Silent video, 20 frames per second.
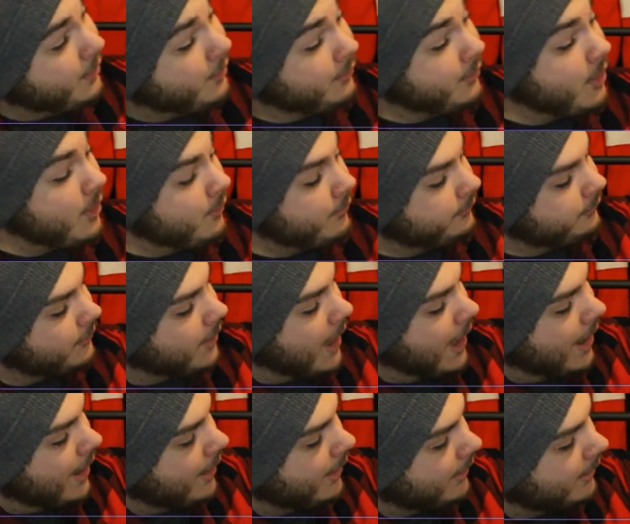don't know,
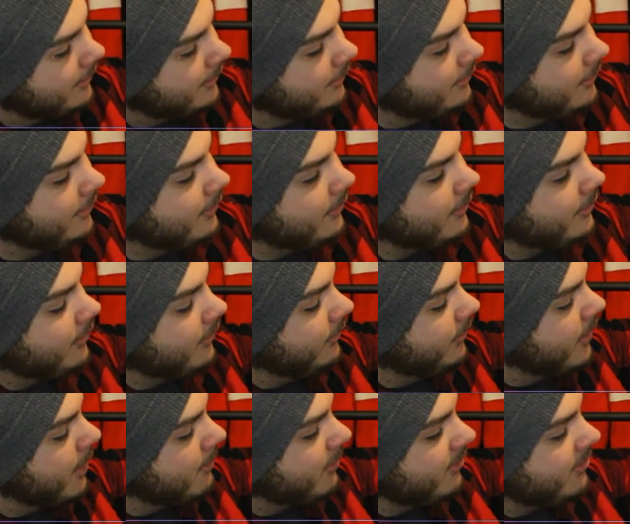the
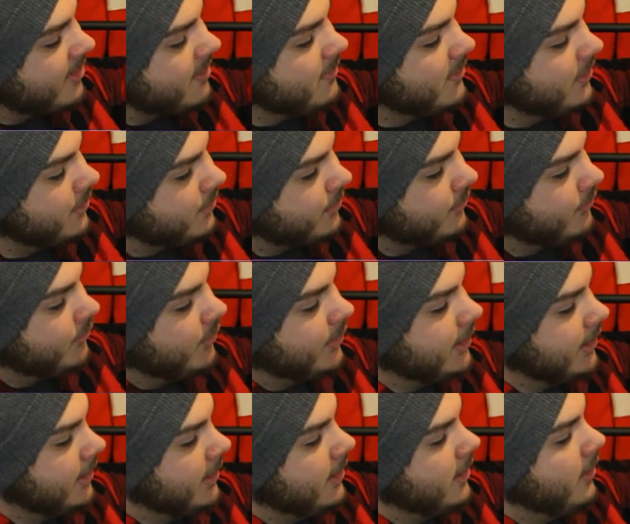number
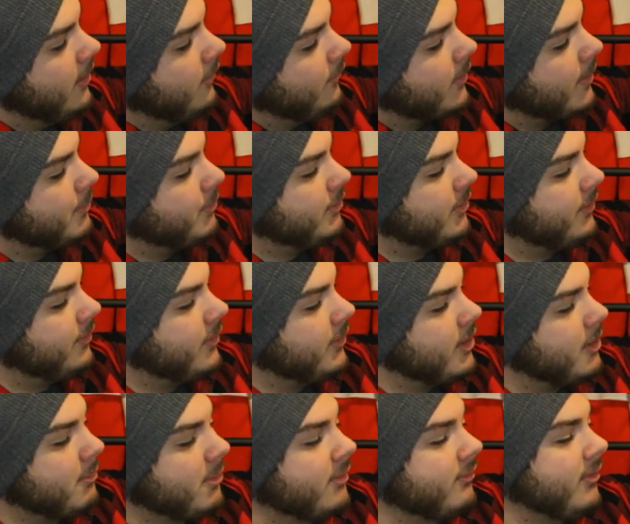73 represent the
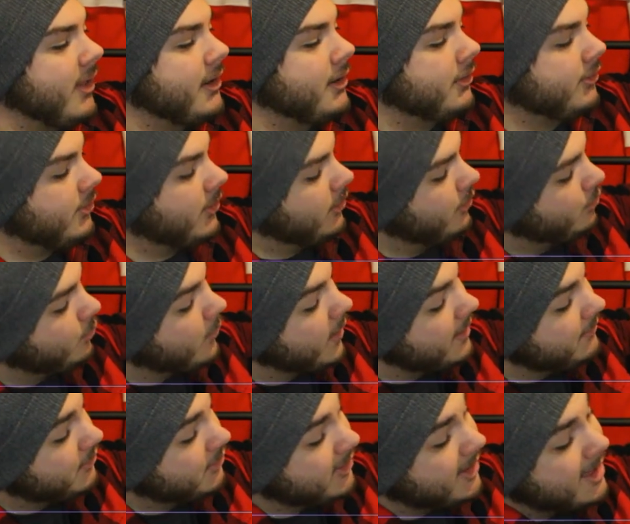number of letters in his
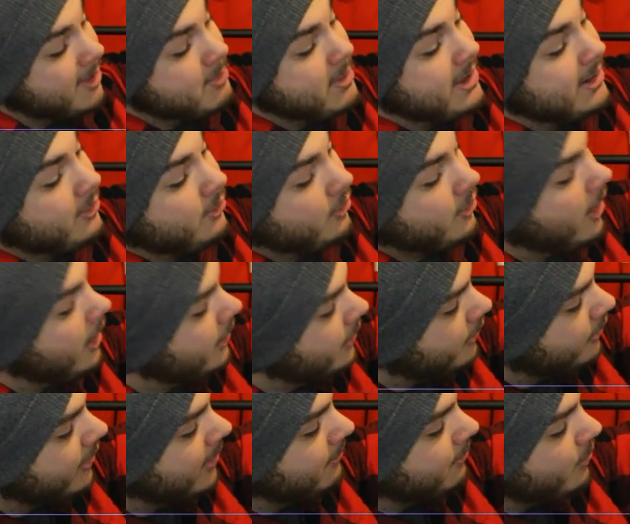wife's name and his
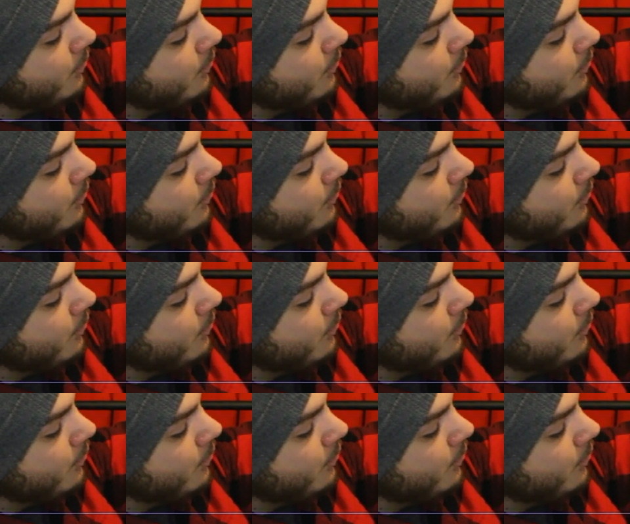daughter's name.